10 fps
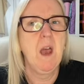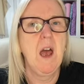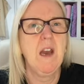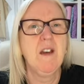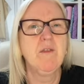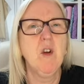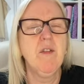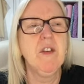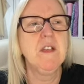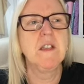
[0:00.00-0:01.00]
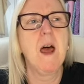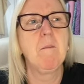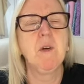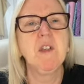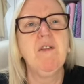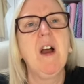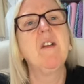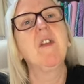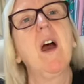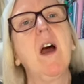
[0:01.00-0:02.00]
And I've got things that are
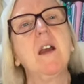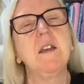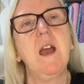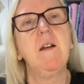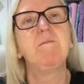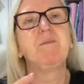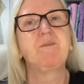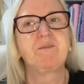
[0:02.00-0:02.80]
modified I